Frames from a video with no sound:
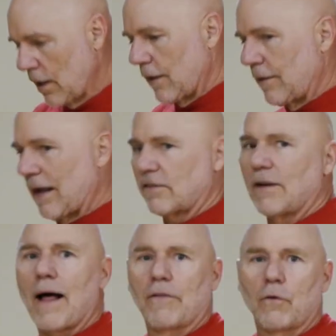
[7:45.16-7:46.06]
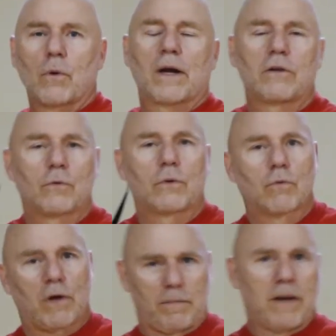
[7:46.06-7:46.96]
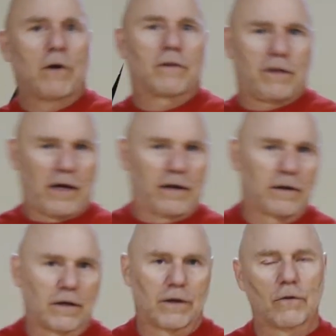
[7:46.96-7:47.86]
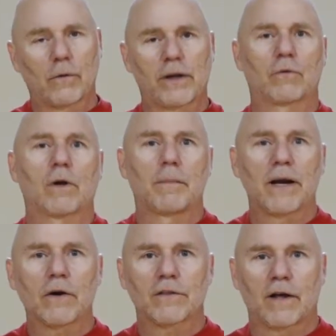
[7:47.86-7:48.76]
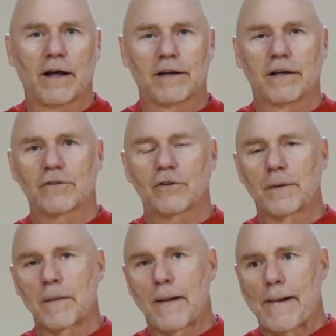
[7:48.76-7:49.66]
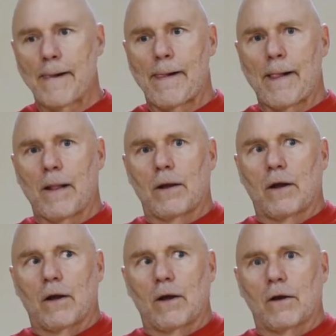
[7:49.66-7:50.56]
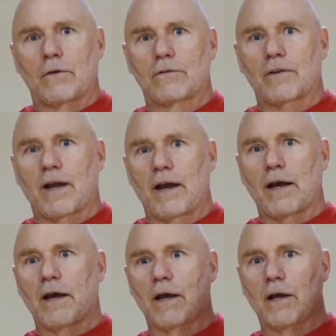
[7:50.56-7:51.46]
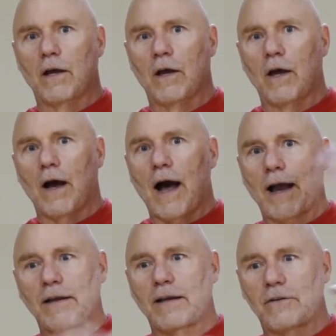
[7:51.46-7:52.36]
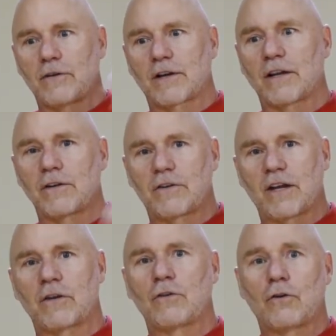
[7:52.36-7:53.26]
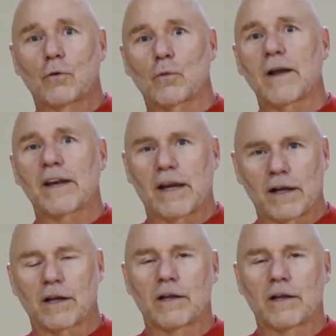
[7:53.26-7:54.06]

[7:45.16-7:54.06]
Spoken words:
That's not the way you would run a marathon. The way you run a marathon is you say, I need to continue running